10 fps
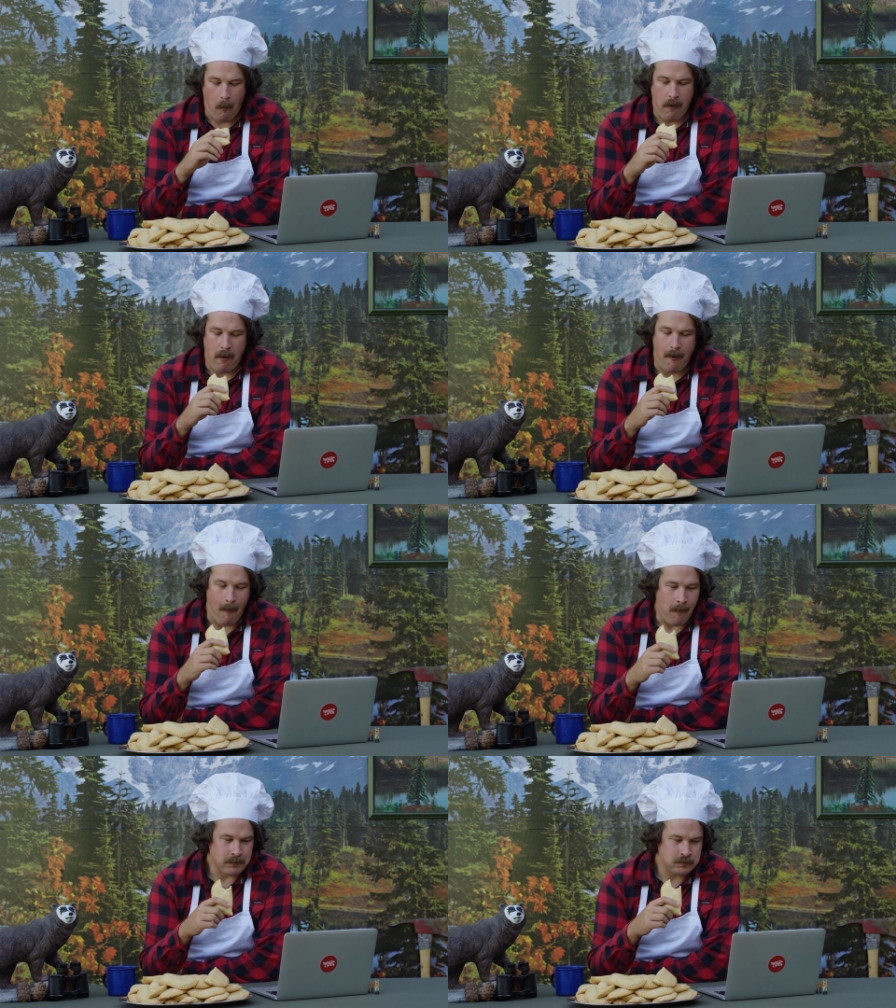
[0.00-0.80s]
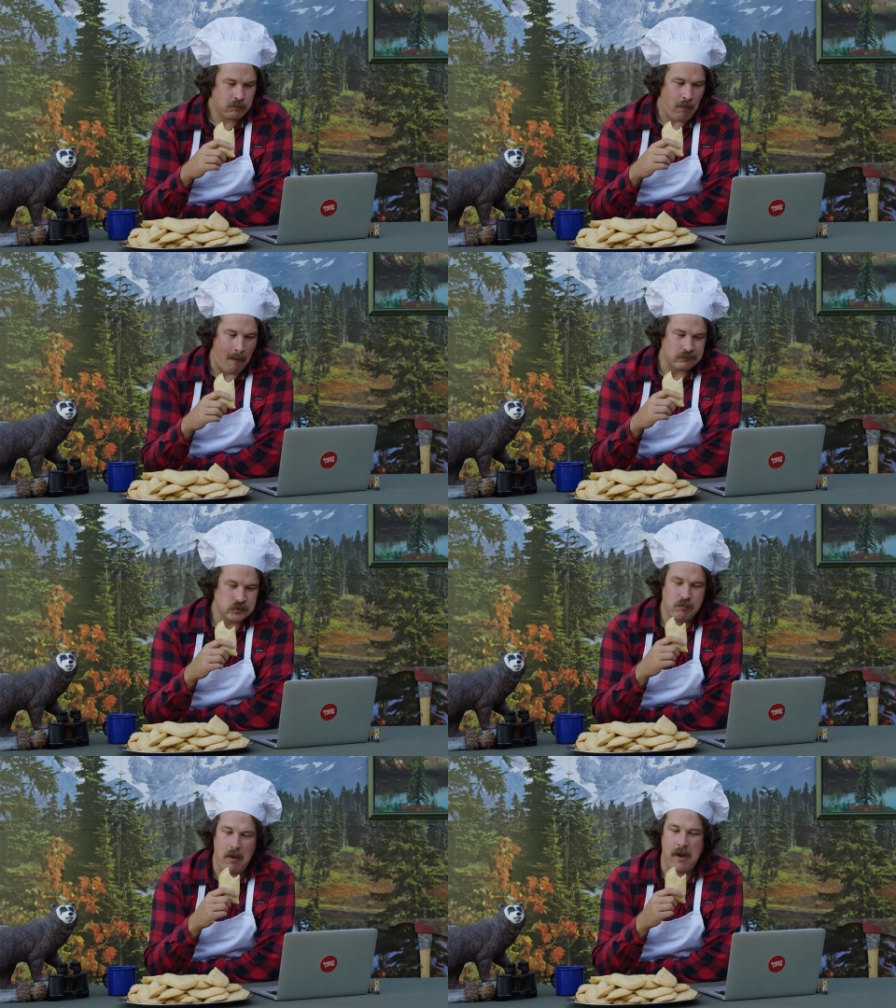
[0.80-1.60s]
Wow.
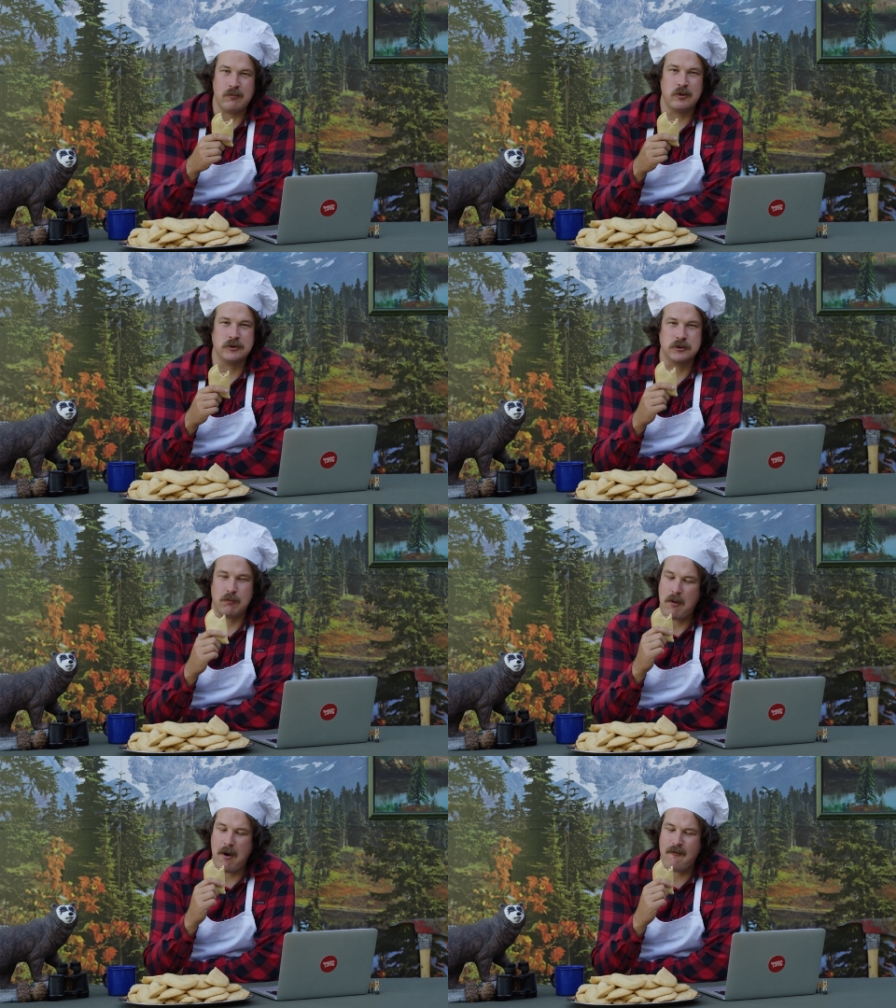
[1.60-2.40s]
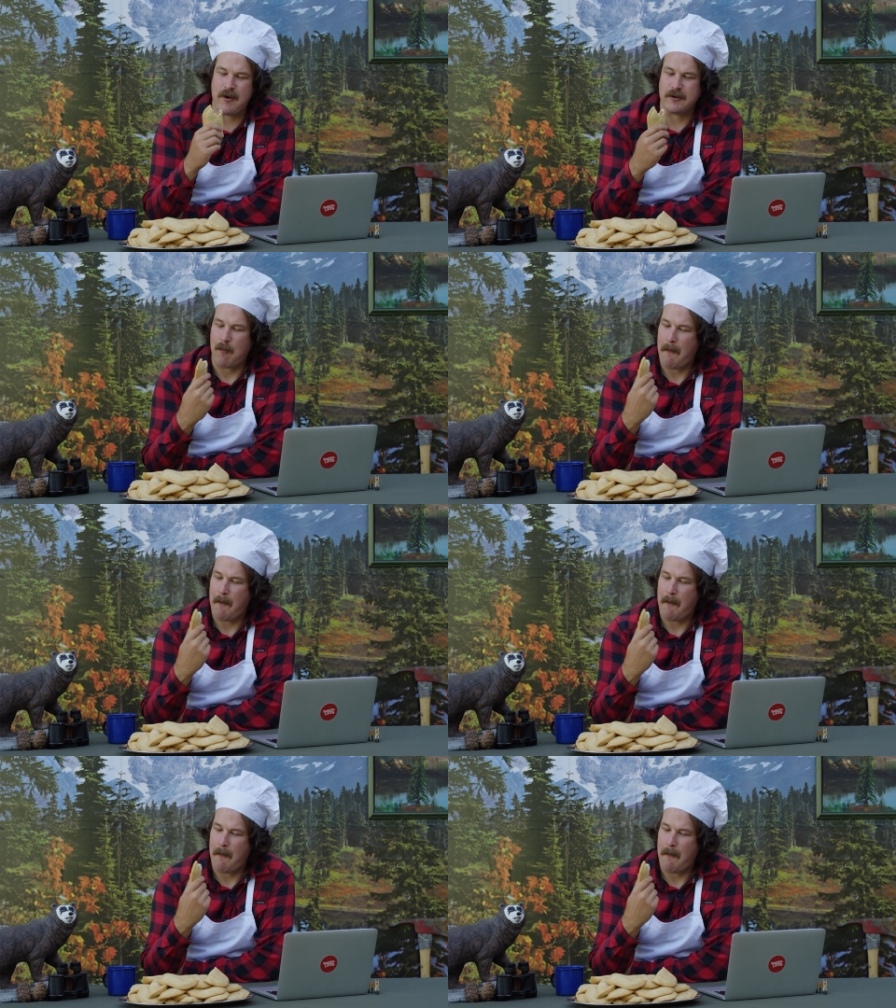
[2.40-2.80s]
These bad boys are perfect.